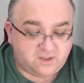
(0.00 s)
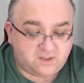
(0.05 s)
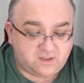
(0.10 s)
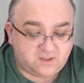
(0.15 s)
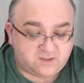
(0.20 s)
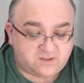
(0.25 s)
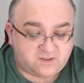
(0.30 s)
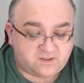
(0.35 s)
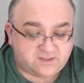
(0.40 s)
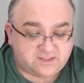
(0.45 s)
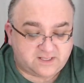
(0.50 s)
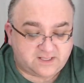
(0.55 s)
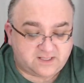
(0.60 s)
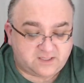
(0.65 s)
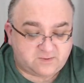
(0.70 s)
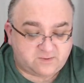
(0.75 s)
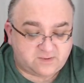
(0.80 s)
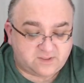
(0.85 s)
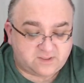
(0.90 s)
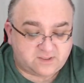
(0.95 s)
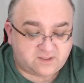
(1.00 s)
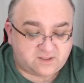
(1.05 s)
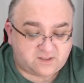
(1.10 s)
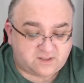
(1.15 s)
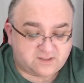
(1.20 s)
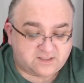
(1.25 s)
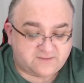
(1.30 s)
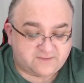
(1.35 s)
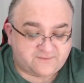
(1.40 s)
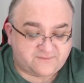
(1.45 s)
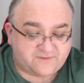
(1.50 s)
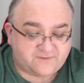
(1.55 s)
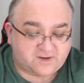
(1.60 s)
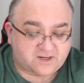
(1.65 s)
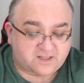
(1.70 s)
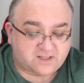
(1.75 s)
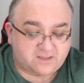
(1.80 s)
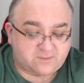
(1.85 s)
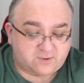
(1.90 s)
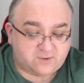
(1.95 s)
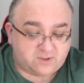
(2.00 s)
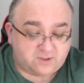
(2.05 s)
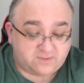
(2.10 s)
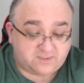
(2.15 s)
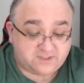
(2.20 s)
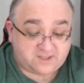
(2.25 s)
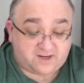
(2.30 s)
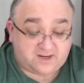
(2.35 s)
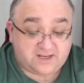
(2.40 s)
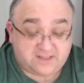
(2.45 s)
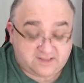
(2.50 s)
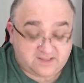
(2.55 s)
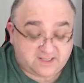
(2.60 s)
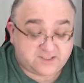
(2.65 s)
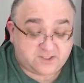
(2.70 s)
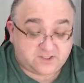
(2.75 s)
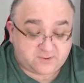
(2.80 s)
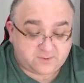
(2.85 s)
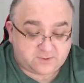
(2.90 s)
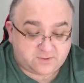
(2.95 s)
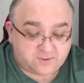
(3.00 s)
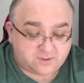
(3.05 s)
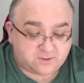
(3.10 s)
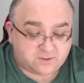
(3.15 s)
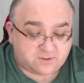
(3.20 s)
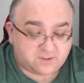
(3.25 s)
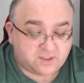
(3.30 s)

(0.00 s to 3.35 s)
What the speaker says: Of course, then you wouldn't have got to fuck them all, which I'd let you do.